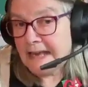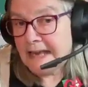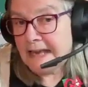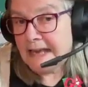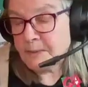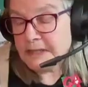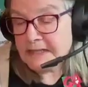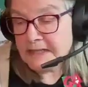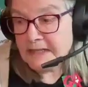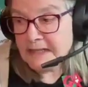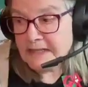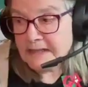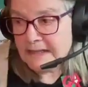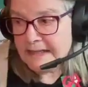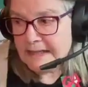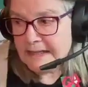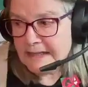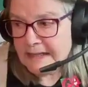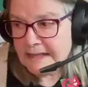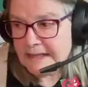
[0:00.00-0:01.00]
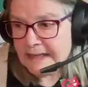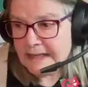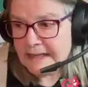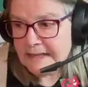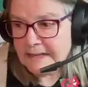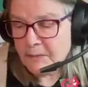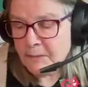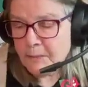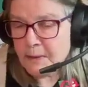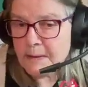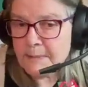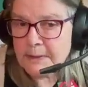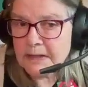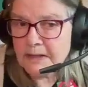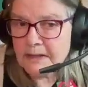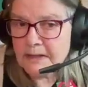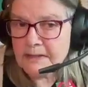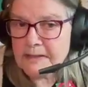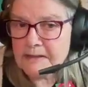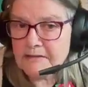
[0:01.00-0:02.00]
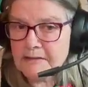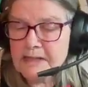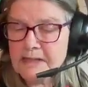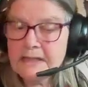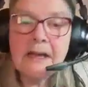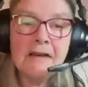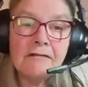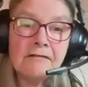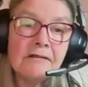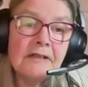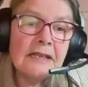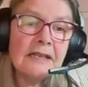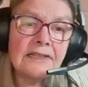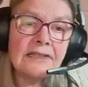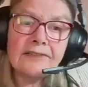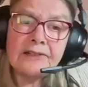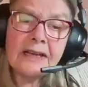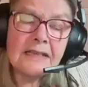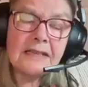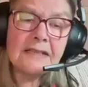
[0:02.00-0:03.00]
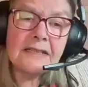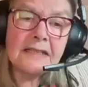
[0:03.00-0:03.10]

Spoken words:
and as we did in the webinar series,